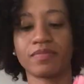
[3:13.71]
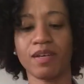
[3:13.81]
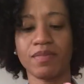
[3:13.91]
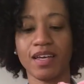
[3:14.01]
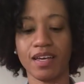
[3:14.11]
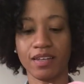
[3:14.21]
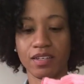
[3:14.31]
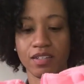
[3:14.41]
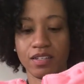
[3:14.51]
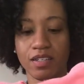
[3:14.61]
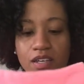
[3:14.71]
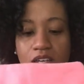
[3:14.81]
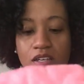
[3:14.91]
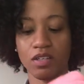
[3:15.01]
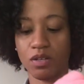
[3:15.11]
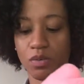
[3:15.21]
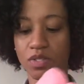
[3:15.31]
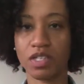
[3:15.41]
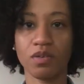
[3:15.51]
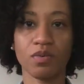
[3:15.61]
I'm like,
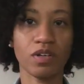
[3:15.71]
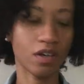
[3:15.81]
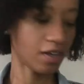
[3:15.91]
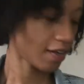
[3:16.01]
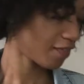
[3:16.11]
who's getting rid of all their